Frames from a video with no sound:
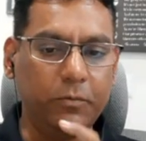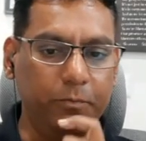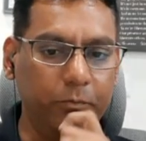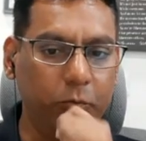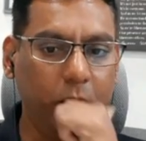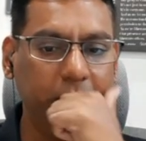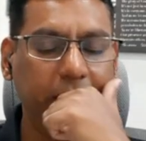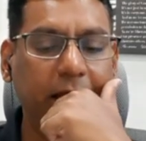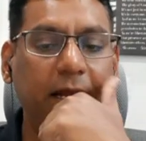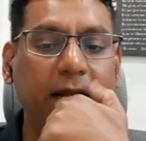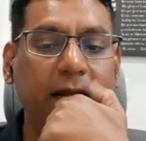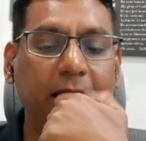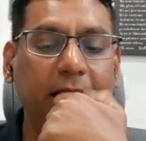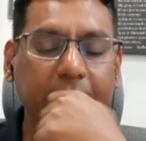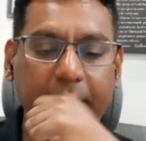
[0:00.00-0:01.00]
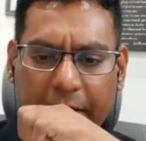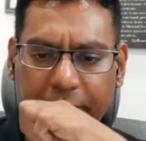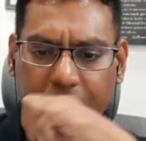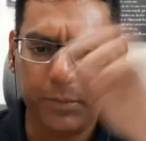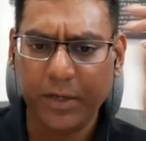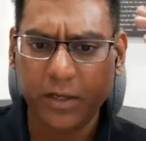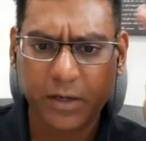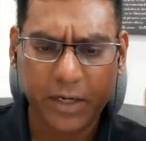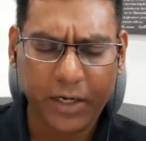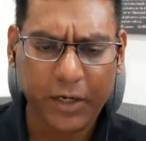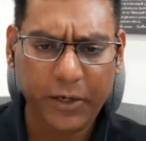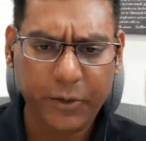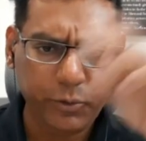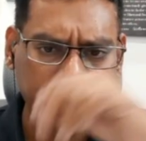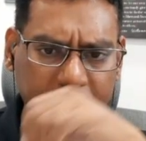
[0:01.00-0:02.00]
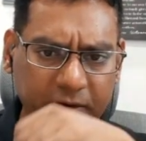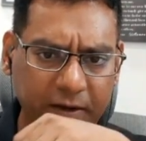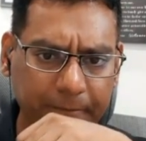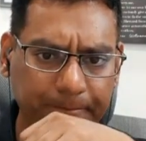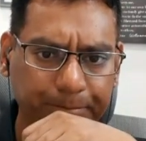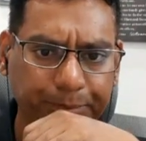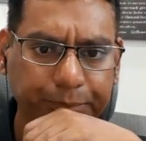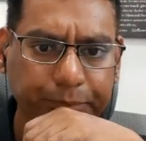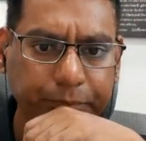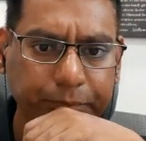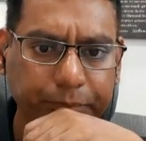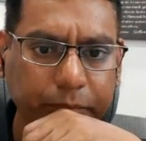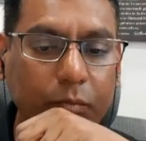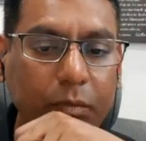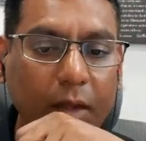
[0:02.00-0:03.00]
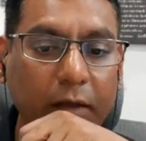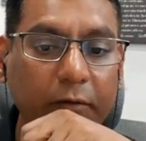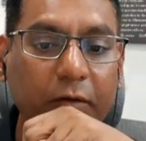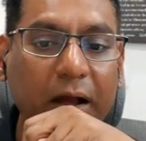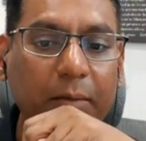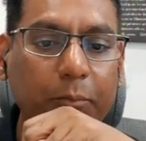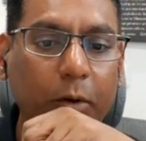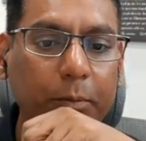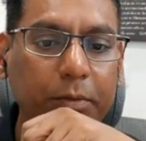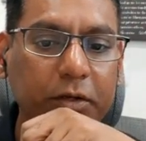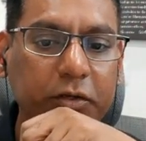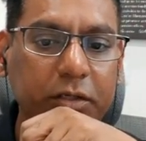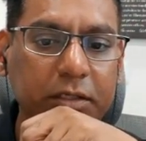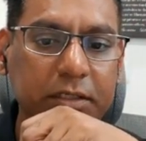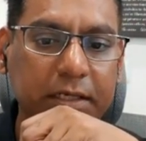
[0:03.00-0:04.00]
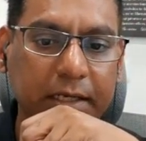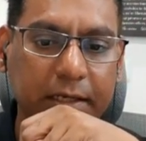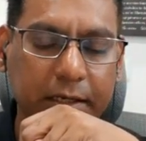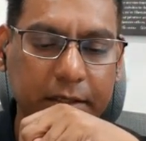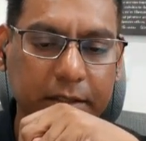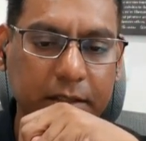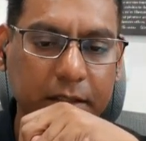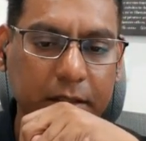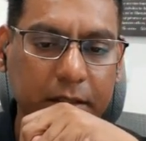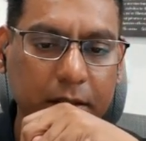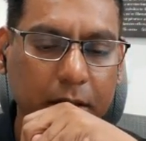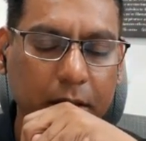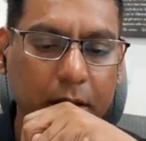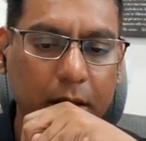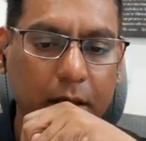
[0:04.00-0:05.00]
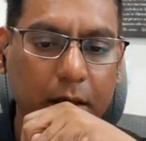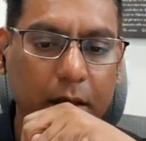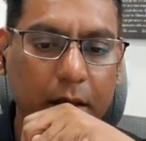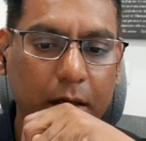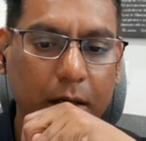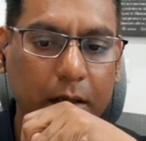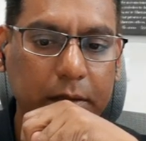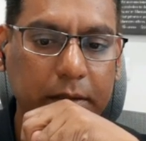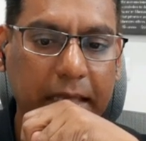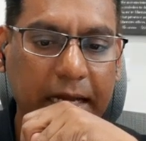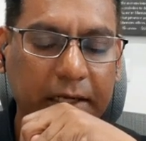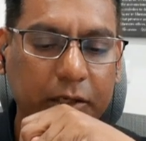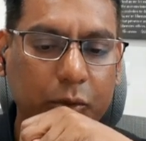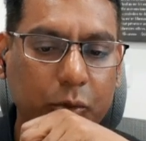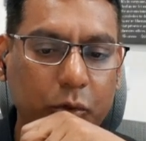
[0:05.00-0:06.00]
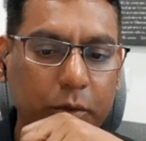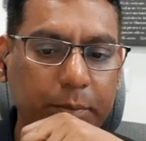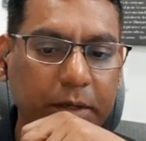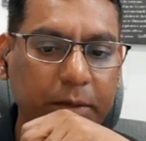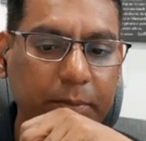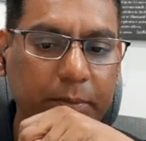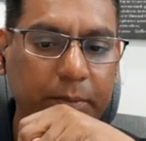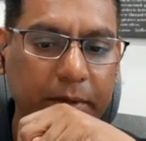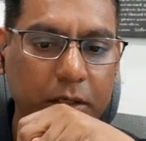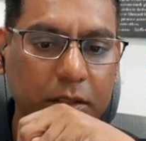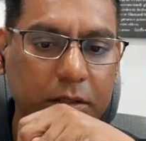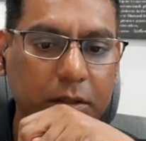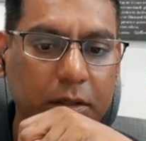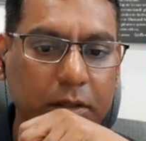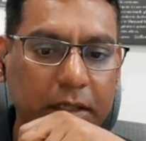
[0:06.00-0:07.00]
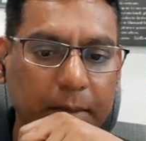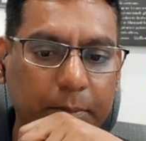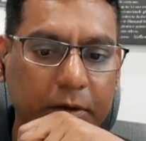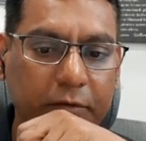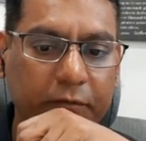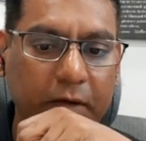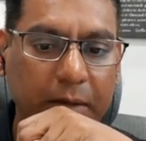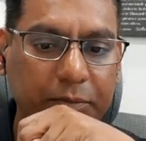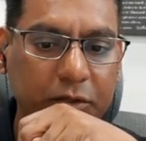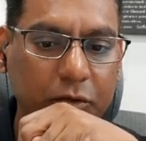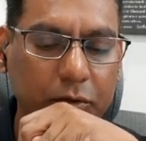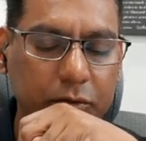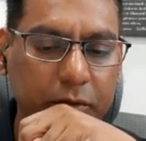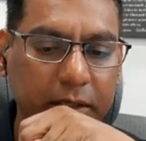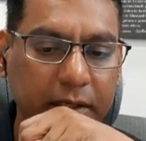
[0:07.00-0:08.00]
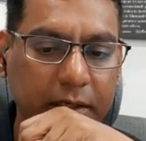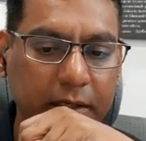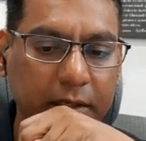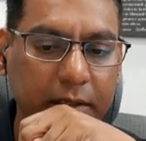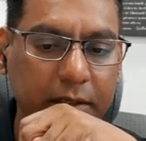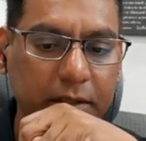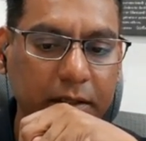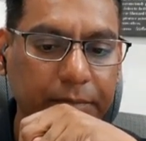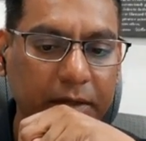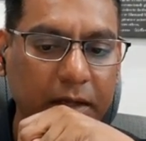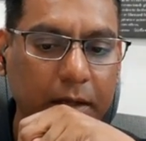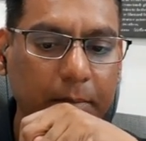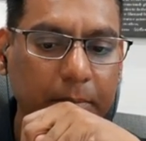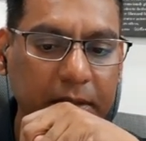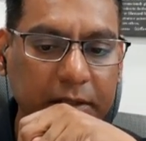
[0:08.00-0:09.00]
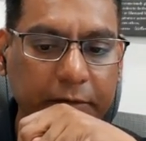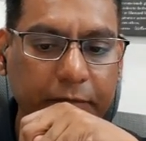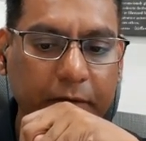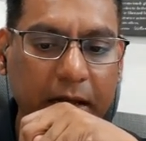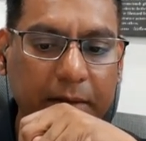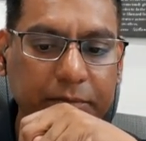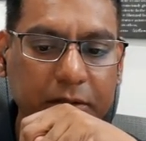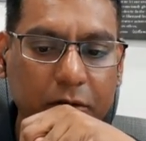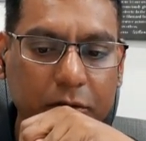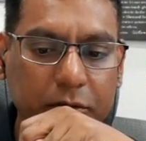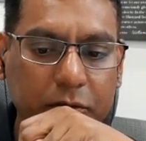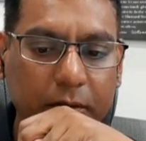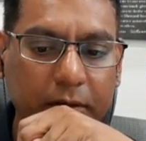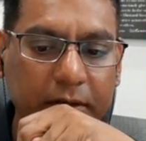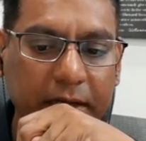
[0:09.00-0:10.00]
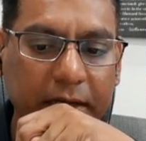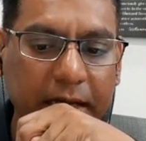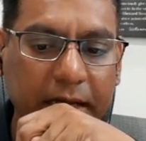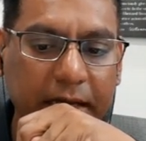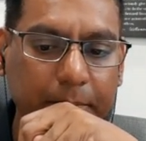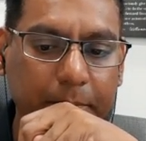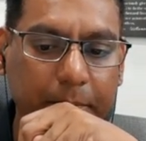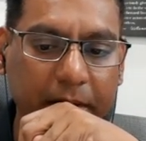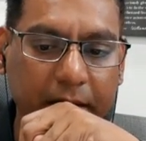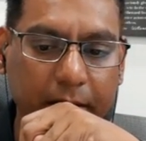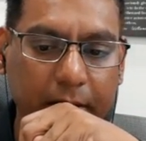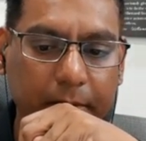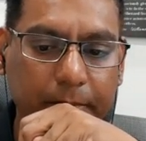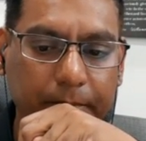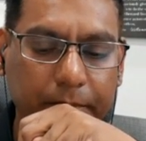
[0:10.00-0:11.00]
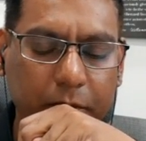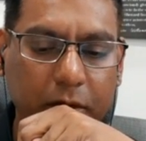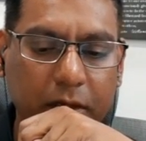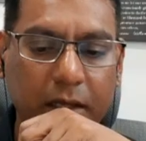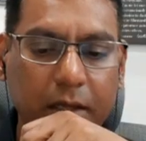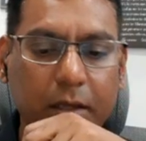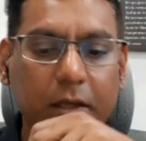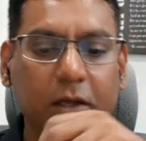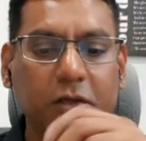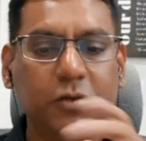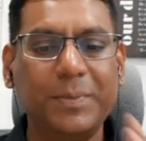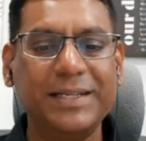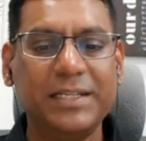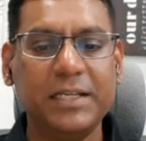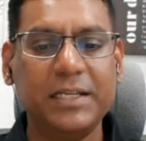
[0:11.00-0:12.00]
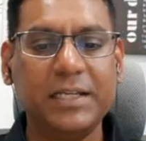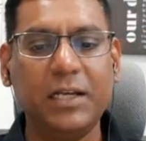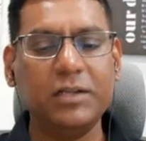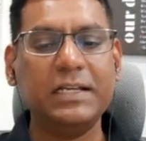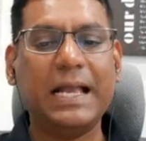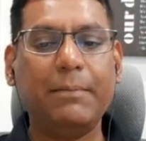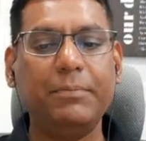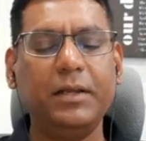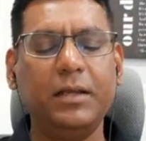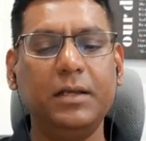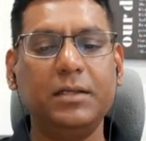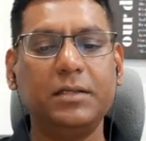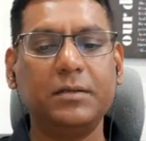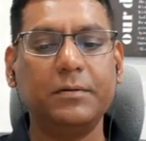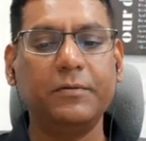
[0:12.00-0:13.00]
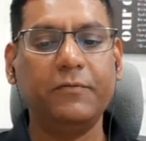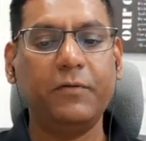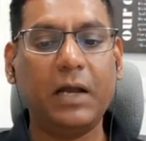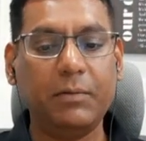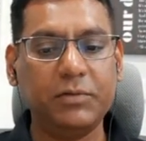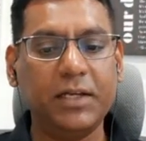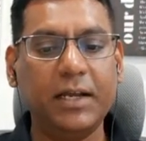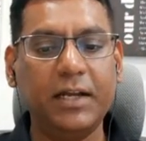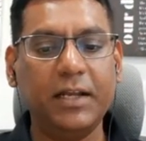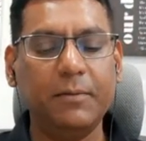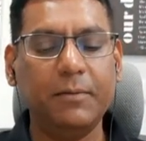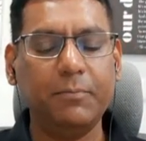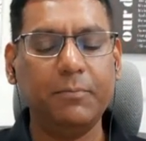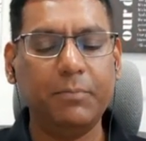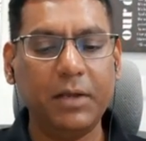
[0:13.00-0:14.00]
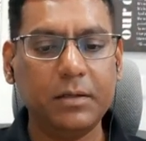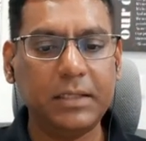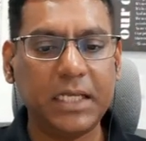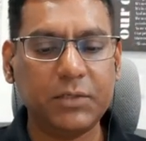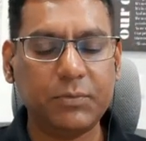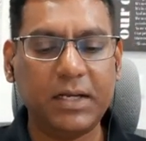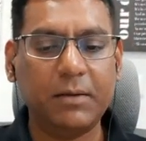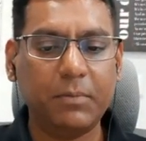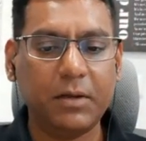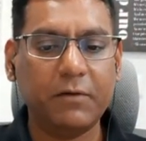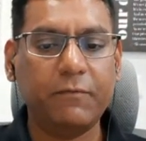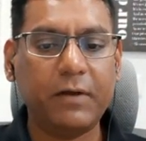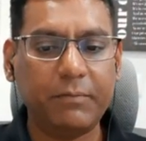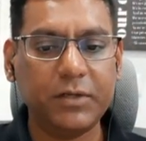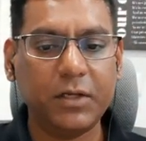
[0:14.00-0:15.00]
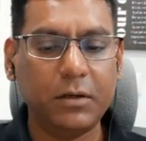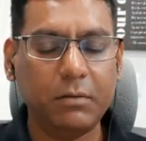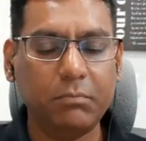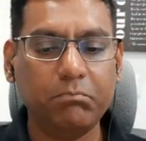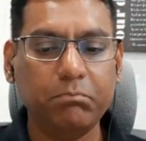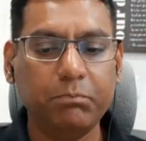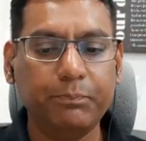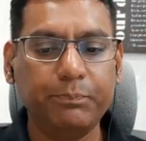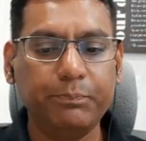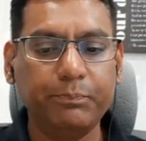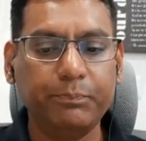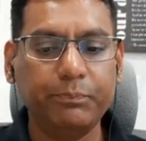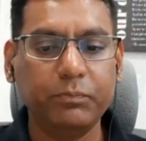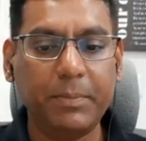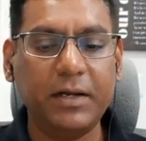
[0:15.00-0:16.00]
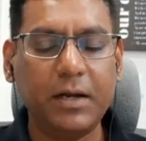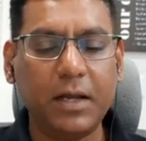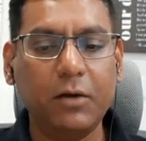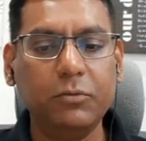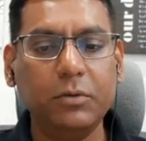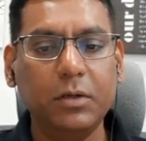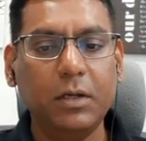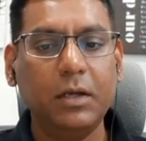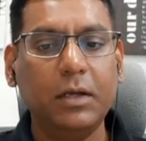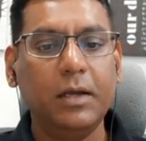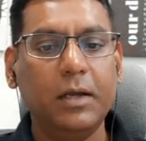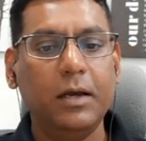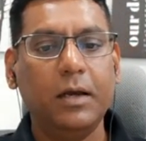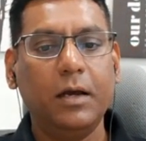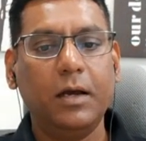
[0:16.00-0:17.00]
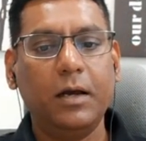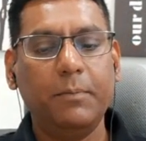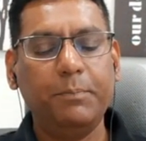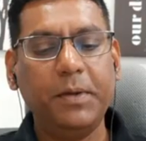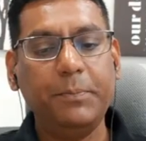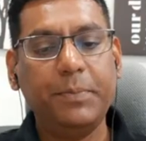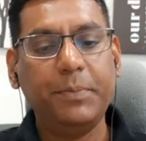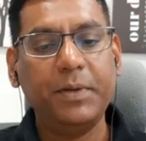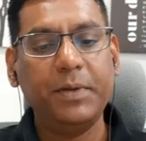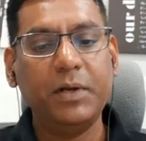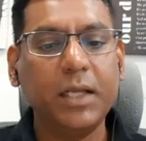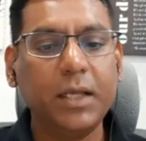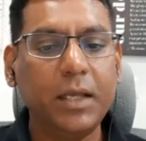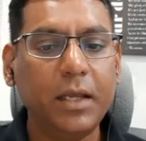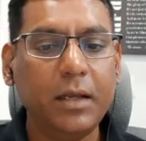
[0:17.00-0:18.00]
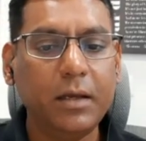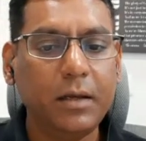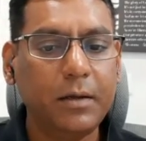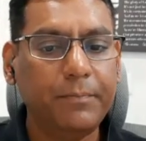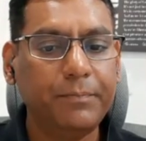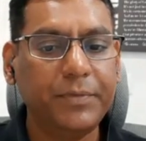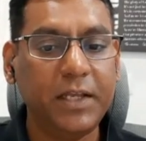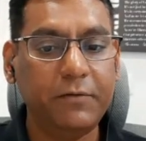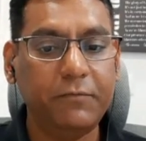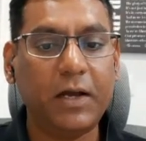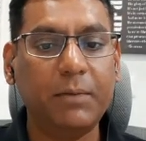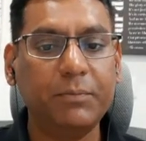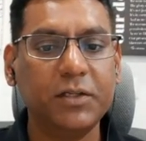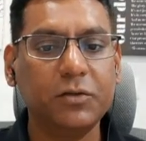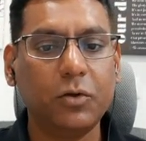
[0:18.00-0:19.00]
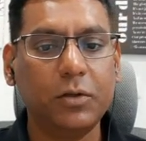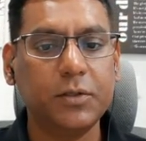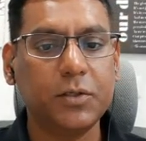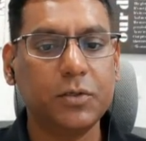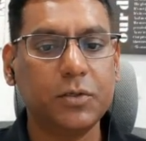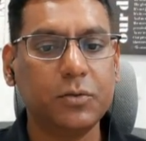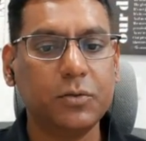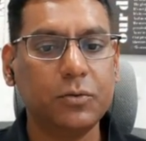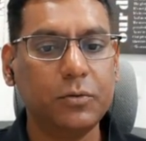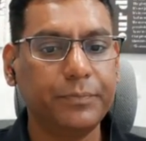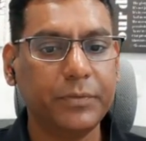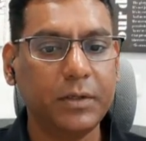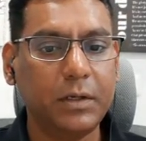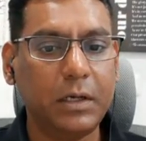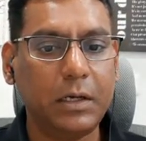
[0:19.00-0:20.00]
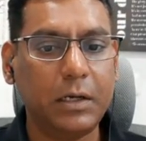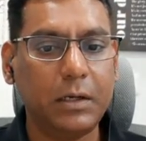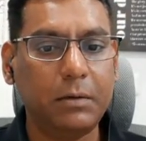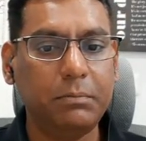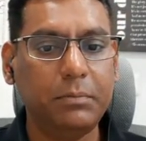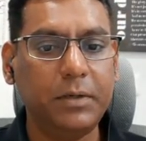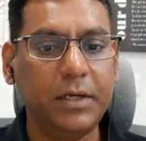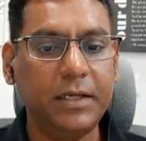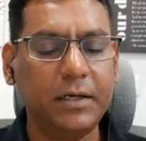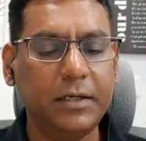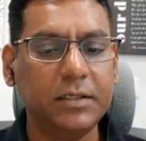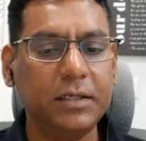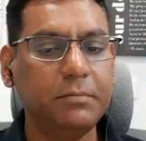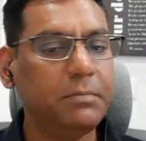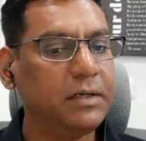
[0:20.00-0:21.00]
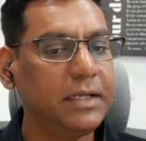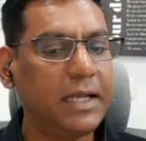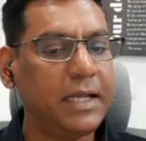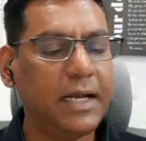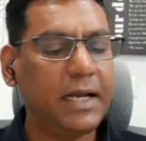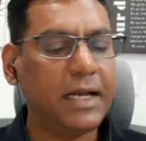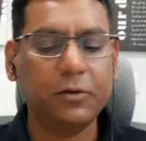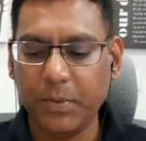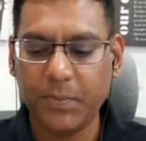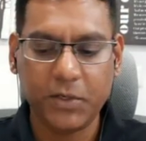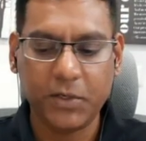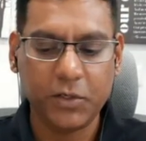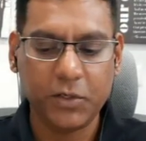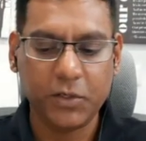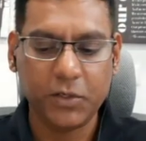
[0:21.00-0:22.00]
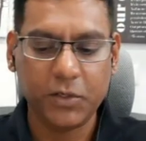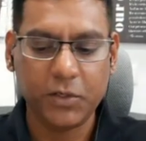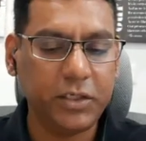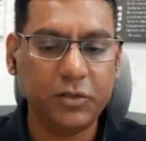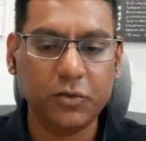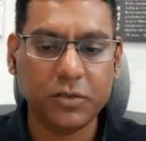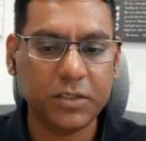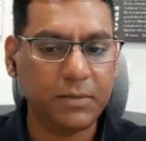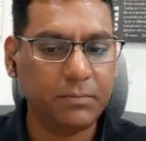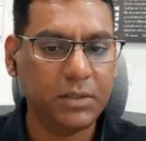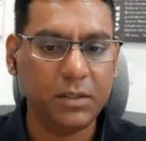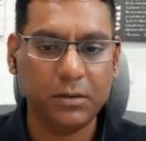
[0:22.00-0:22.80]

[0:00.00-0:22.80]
What can I derive from here intuitively? Farm population is decreasing. That could be because number of farms is also decreasing, but the farms are also getting bigger. Okay, so basically what is happening is farms are getting bigger. That's why number of farms are coming down. People working in farms is also decreasing, but that could be because of machines or something.